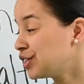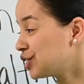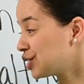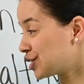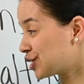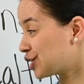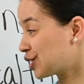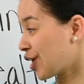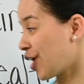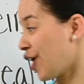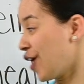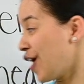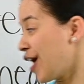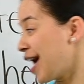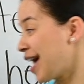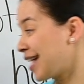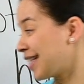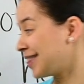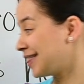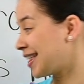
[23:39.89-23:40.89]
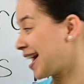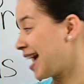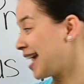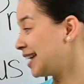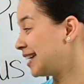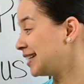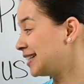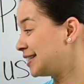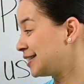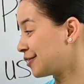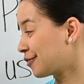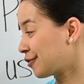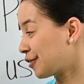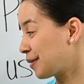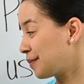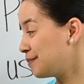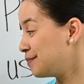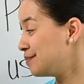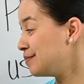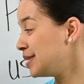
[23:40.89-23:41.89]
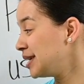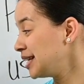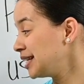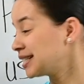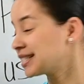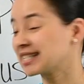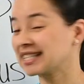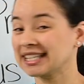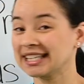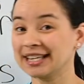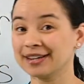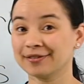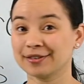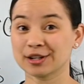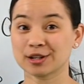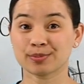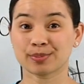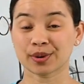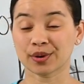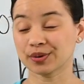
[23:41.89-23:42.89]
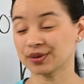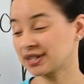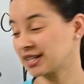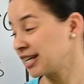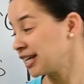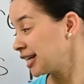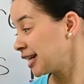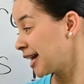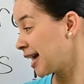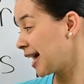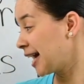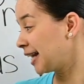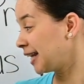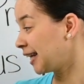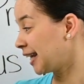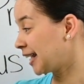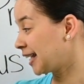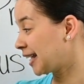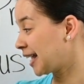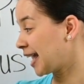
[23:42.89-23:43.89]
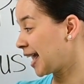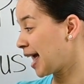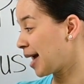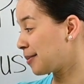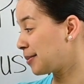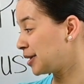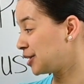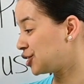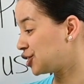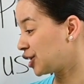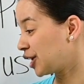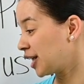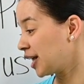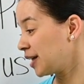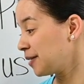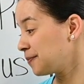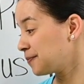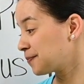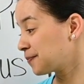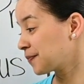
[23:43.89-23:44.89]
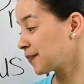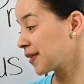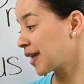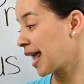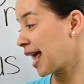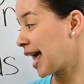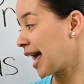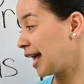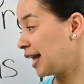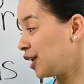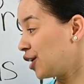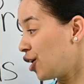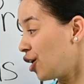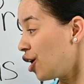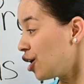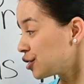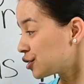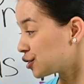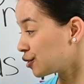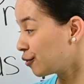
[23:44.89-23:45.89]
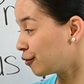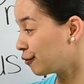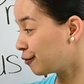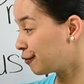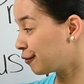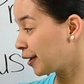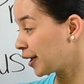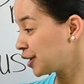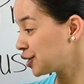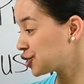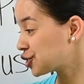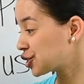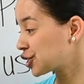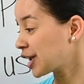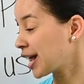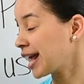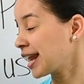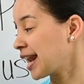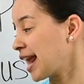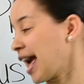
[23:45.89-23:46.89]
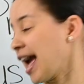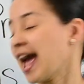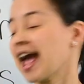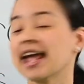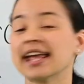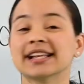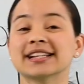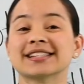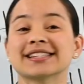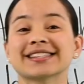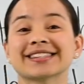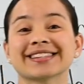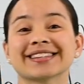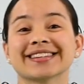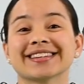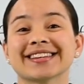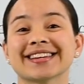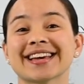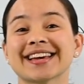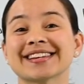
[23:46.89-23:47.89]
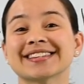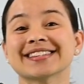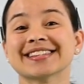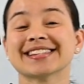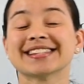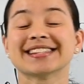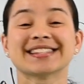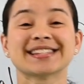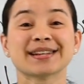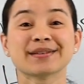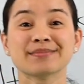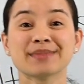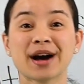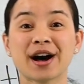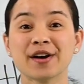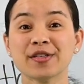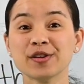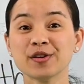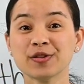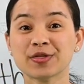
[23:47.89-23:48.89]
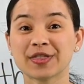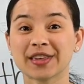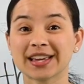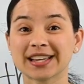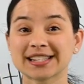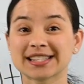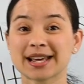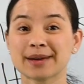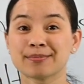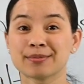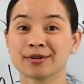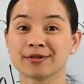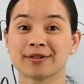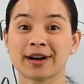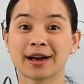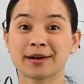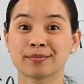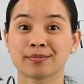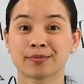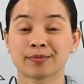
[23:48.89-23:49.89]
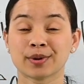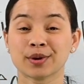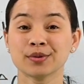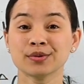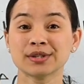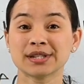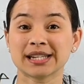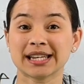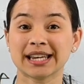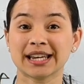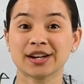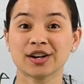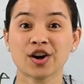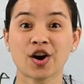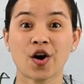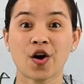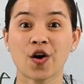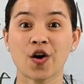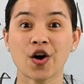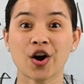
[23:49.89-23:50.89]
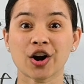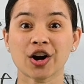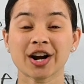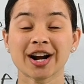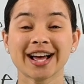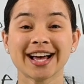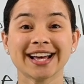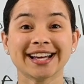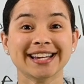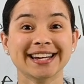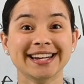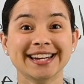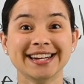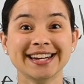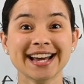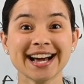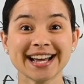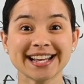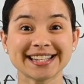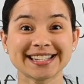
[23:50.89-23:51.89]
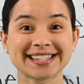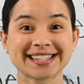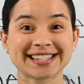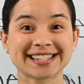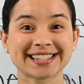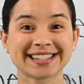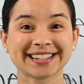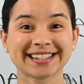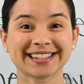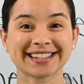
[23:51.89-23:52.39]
just saw that different meats give us protein, like ham and chicken, and also fish and eggs. Some other things that provide protein are nuts.